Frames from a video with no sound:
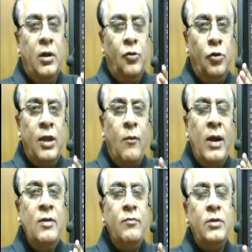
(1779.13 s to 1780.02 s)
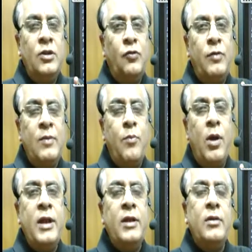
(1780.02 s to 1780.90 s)
So the one which is swing
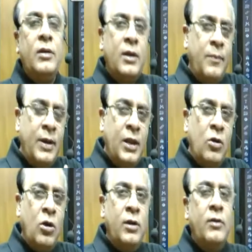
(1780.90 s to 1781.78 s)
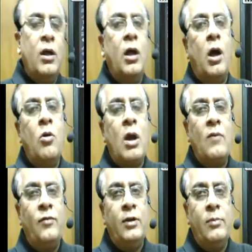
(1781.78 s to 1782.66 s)
point, depending on how
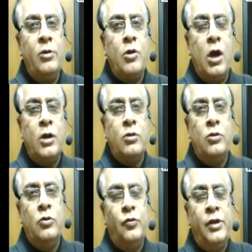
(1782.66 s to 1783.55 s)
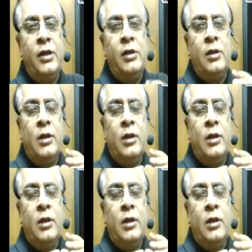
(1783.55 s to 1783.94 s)
comfortable you are in using